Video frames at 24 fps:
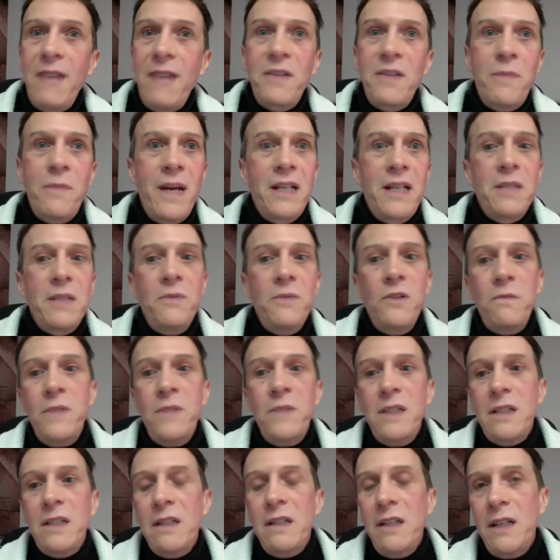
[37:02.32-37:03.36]
Matter
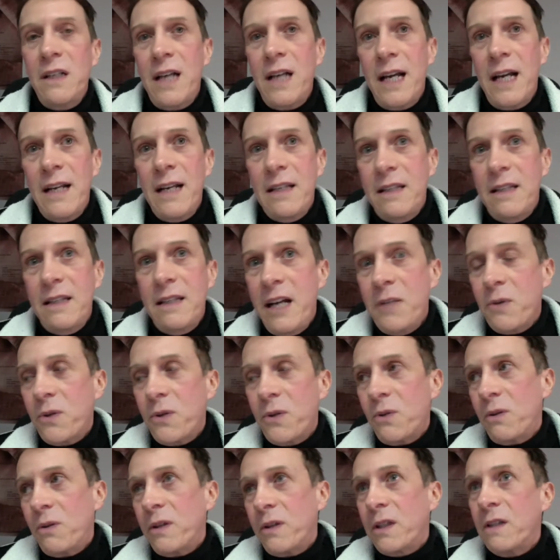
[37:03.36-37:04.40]
movement in the United States with
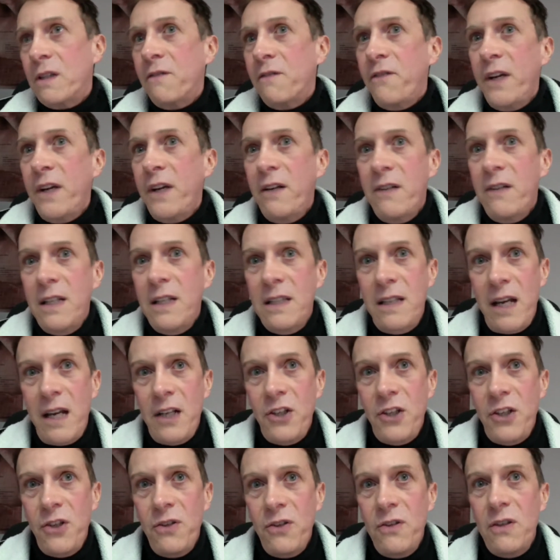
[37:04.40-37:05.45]
all the Confederate
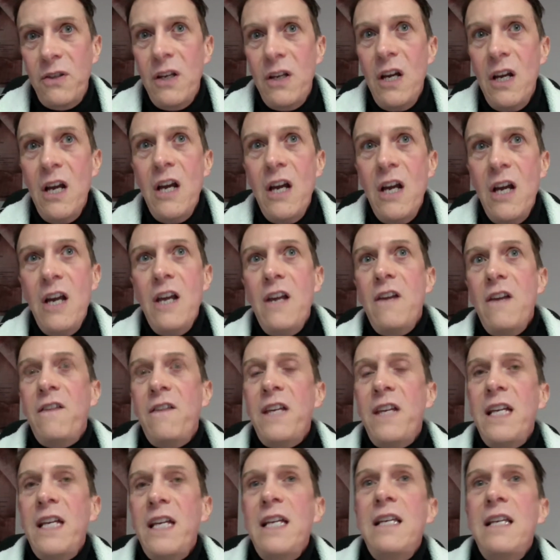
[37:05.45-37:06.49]
statues.
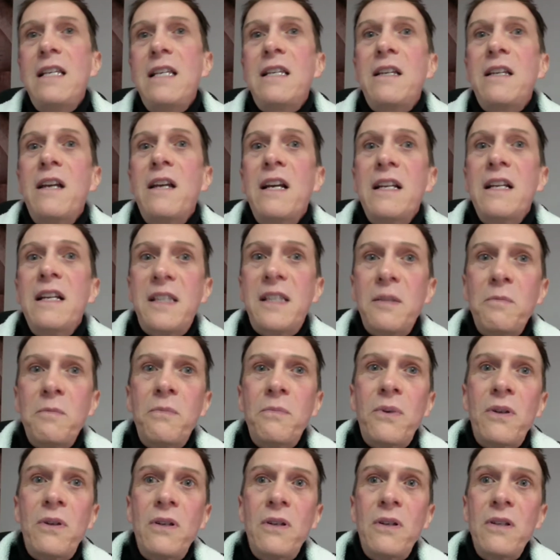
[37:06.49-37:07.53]
These
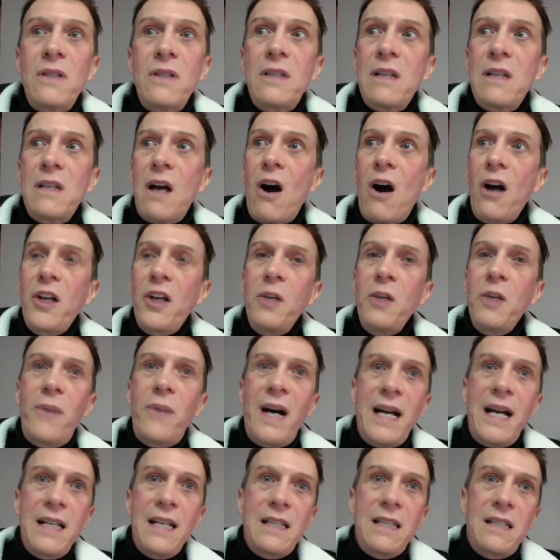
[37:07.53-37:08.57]
symbols
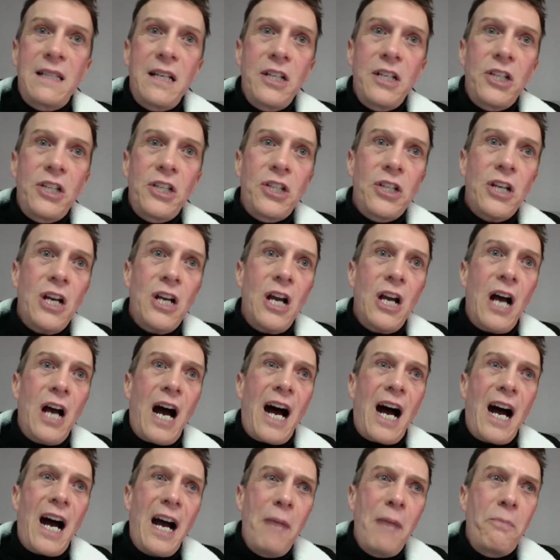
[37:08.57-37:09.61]
occupy such
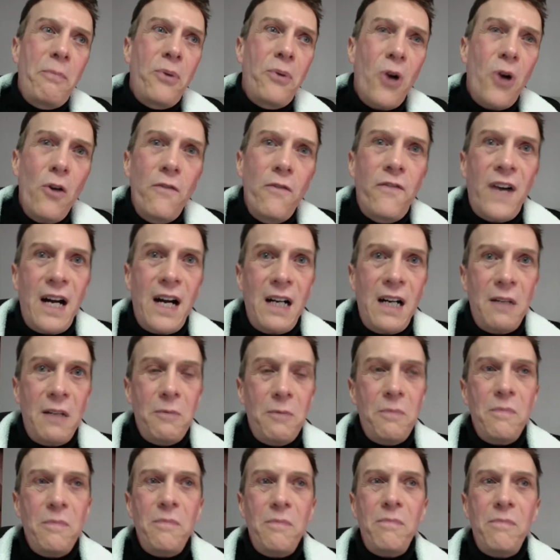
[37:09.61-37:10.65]
high
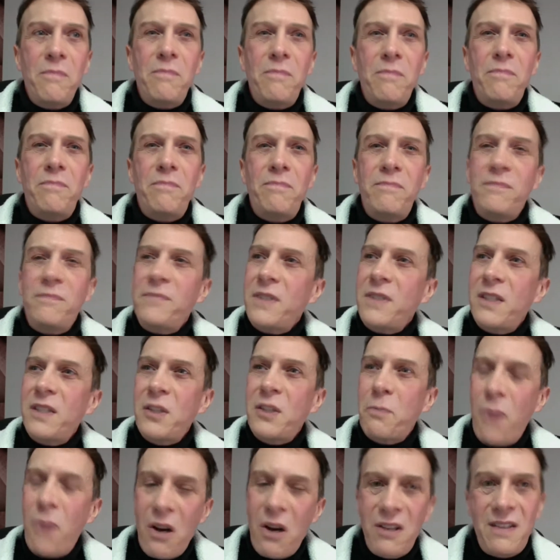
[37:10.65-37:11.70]
profile
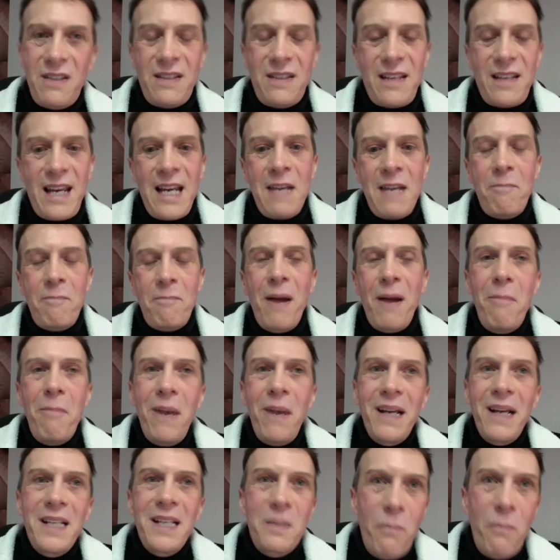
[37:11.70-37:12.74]
spots in
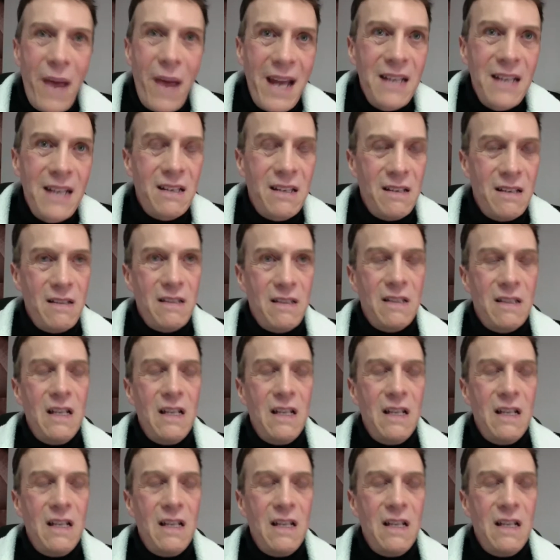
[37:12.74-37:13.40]
public spaces.